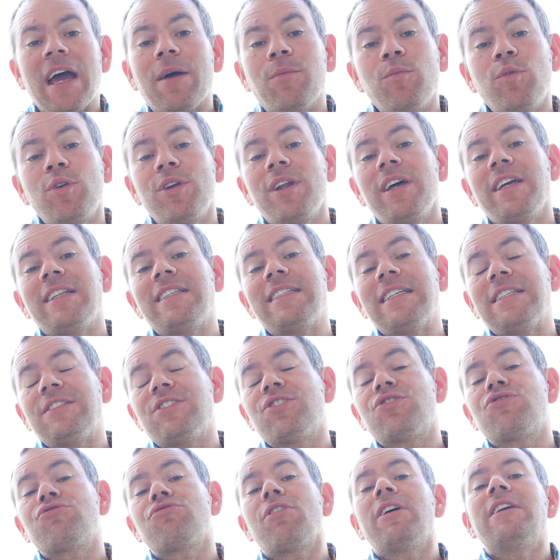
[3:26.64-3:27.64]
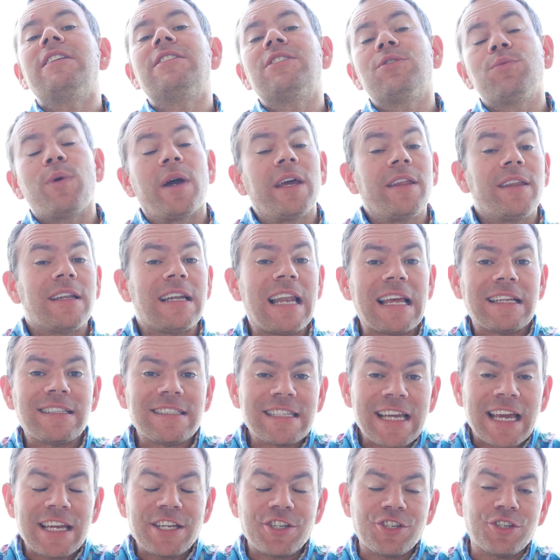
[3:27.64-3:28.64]
And what I did straight away, the
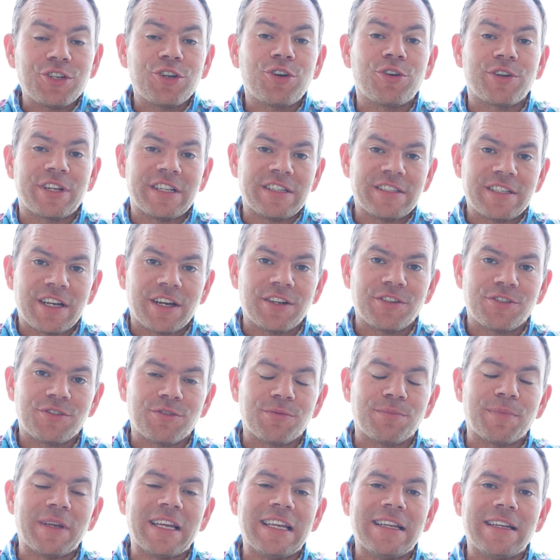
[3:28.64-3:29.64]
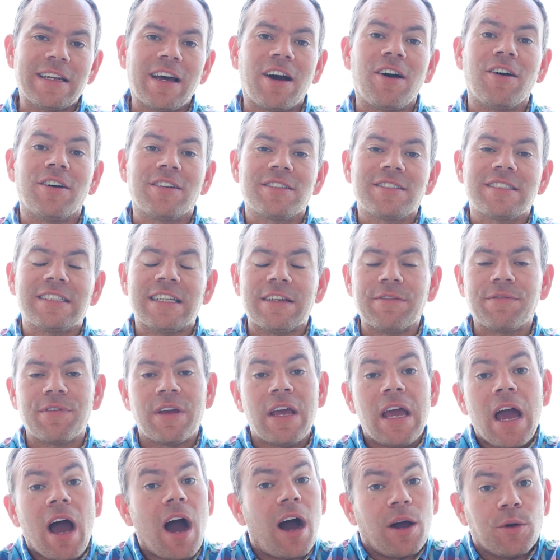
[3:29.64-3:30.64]
letting agent got in touch with me and asked if
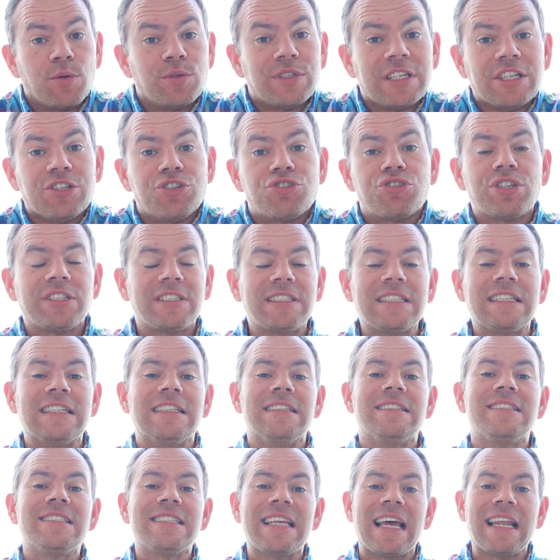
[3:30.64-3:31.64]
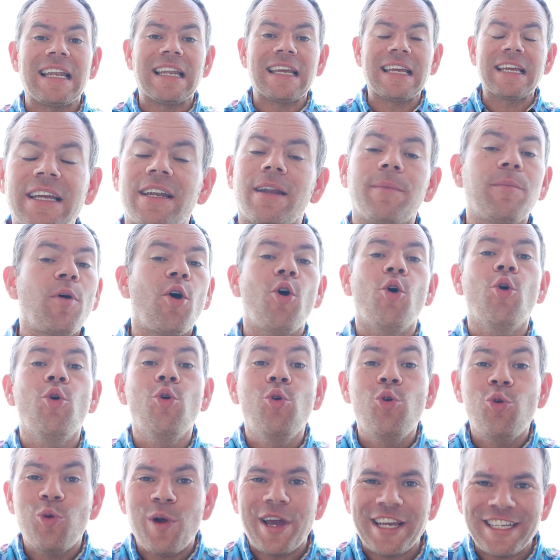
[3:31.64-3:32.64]
I was interested in selling. And I'm
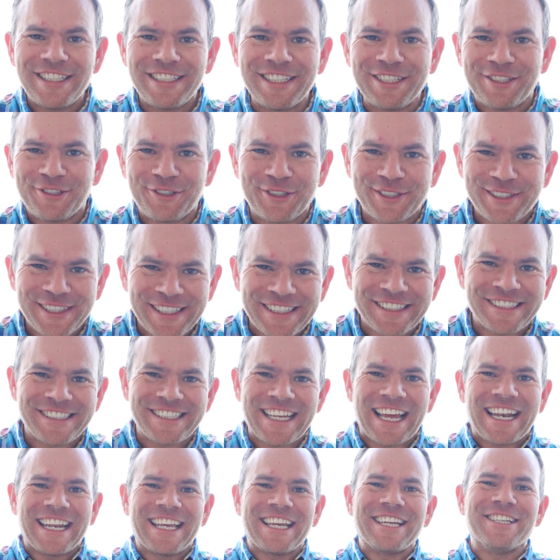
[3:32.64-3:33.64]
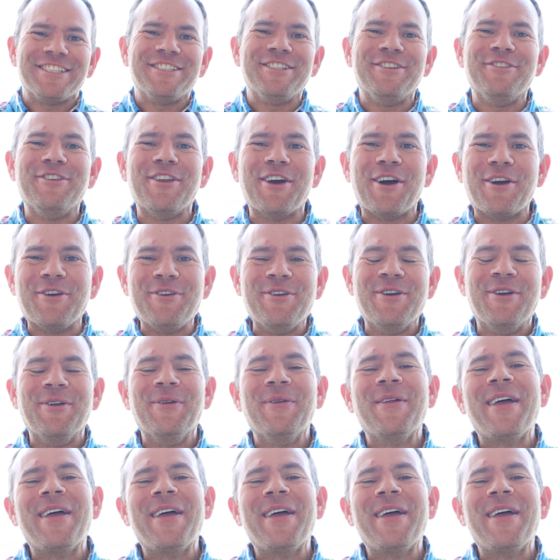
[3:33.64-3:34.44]
always interested in selling, as you know.